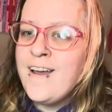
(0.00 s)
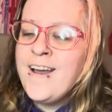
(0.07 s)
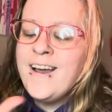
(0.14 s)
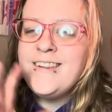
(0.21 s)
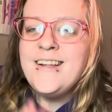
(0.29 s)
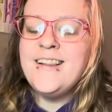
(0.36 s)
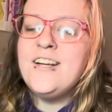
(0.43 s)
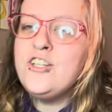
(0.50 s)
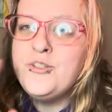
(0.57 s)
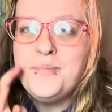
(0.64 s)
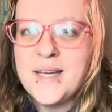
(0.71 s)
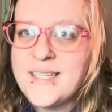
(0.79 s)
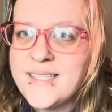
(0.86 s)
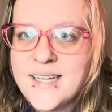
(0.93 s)
And then there's
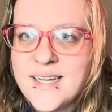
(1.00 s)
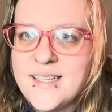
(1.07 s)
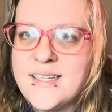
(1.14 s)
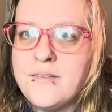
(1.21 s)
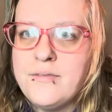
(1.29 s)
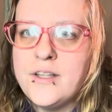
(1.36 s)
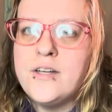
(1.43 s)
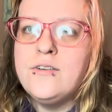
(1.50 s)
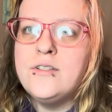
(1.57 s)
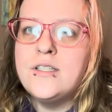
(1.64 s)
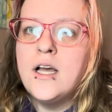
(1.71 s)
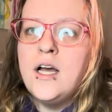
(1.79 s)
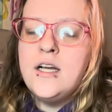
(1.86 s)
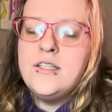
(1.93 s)
mixes of
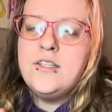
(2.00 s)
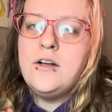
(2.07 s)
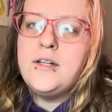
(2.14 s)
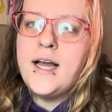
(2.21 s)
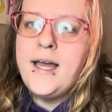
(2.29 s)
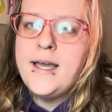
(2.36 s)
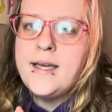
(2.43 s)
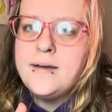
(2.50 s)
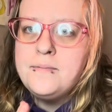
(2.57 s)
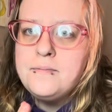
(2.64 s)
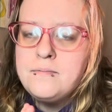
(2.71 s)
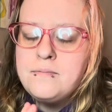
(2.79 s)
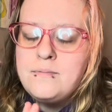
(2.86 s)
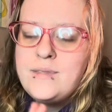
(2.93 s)
those. So like
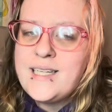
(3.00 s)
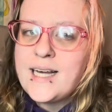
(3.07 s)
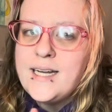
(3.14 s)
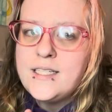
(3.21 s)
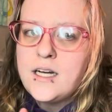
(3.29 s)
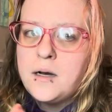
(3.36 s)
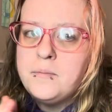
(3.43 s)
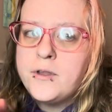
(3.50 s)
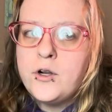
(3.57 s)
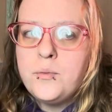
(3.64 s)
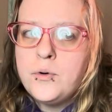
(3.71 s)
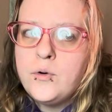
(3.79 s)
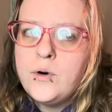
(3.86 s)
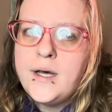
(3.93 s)
daddy dom little
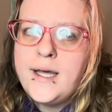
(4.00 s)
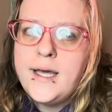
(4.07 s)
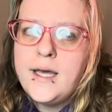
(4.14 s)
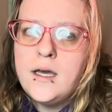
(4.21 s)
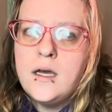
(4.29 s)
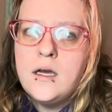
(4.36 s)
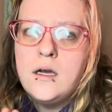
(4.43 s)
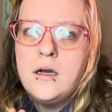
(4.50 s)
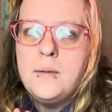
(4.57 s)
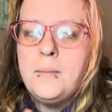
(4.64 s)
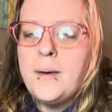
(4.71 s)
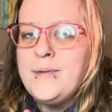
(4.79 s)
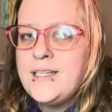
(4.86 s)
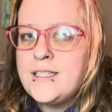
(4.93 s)
boy,
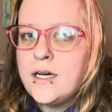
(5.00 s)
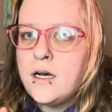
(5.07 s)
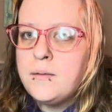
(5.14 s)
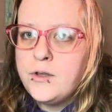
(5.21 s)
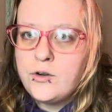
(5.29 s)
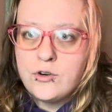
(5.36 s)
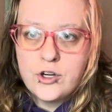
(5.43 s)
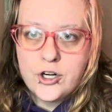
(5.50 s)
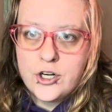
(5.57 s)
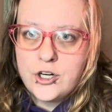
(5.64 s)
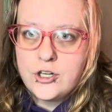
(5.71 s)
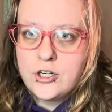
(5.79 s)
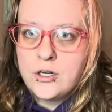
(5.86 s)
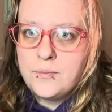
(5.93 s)
mommy dom little
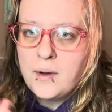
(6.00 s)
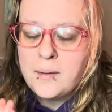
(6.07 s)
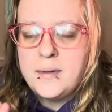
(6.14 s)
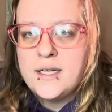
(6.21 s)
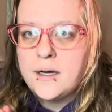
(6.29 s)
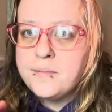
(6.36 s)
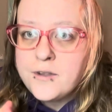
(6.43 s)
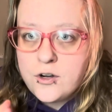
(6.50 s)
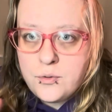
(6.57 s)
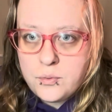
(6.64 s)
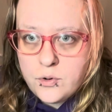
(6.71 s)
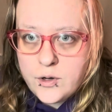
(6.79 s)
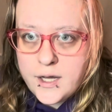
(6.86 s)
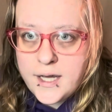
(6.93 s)
girl, mommy dom little
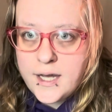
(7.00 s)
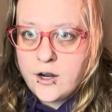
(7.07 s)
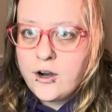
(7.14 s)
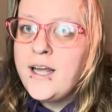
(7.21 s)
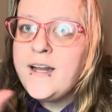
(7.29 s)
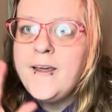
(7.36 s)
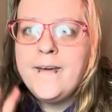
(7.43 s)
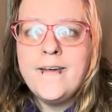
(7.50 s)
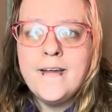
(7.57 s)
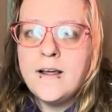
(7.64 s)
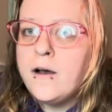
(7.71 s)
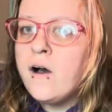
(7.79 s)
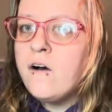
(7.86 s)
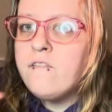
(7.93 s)
boy, or any
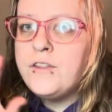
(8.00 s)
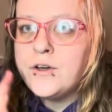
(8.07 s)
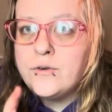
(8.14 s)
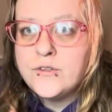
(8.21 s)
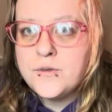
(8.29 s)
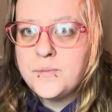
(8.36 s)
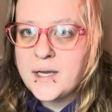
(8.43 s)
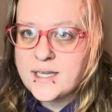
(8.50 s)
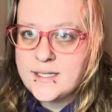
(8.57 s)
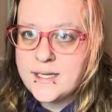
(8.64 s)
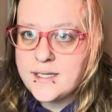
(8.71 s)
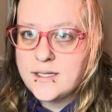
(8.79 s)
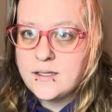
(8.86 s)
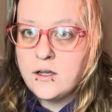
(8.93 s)
of those
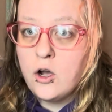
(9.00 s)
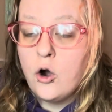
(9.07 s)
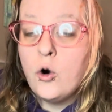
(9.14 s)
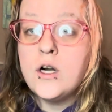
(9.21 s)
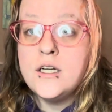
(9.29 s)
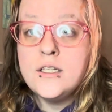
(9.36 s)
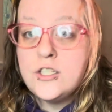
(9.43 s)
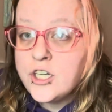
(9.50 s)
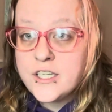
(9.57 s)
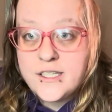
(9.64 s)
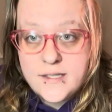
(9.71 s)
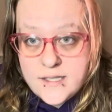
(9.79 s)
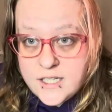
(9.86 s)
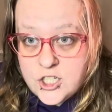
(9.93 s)
mixes. Or
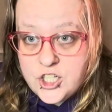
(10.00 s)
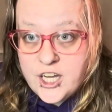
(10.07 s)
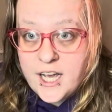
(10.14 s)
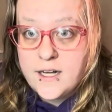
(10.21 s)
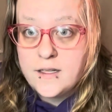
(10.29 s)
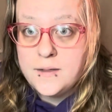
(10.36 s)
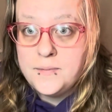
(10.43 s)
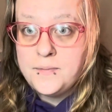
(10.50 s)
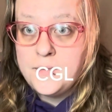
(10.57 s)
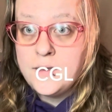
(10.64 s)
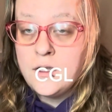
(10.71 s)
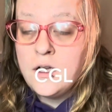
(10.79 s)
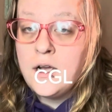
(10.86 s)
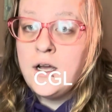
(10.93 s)
just CGL.
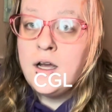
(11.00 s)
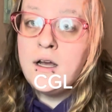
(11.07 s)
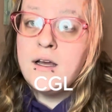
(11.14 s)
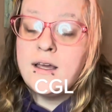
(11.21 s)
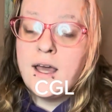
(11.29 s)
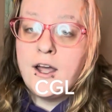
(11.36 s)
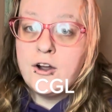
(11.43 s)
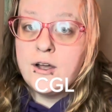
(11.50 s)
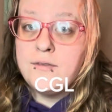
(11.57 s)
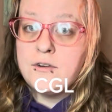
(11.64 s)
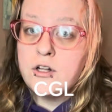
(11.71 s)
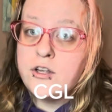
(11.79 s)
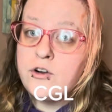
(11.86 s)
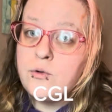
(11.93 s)

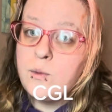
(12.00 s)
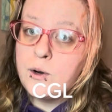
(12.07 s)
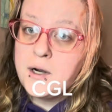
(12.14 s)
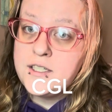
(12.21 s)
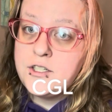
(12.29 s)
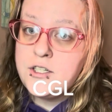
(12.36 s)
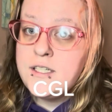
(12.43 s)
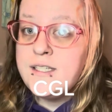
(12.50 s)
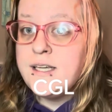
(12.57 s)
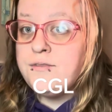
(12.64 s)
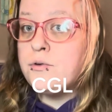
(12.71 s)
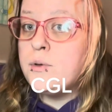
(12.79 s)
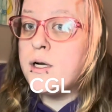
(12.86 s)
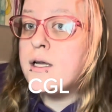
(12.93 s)
Caregiver little regressor, safe
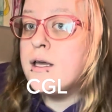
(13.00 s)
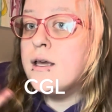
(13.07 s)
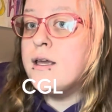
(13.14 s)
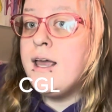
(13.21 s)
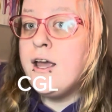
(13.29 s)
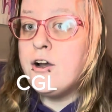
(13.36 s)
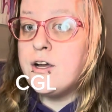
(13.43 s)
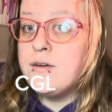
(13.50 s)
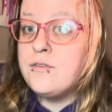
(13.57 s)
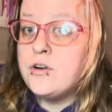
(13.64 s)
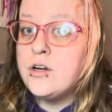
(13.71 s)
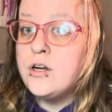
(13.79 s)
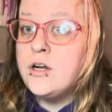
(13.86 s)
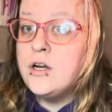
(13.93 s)
for work.
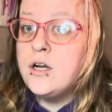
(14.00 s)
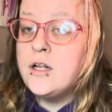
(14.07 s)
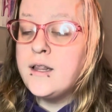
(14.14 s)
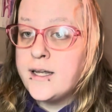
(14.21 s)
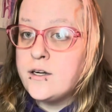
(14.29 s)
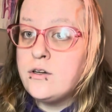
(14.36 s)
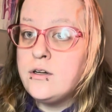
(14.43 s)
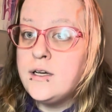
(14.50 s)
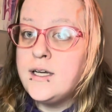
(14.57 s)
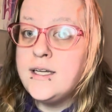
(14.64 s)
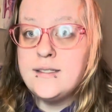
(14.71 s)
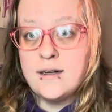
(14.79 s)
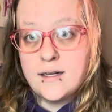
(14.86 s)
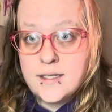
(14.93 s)
Caregiver little
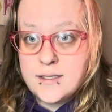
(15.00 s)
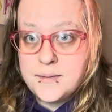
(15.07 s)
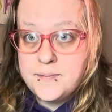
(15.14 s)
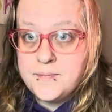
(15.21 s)
is not.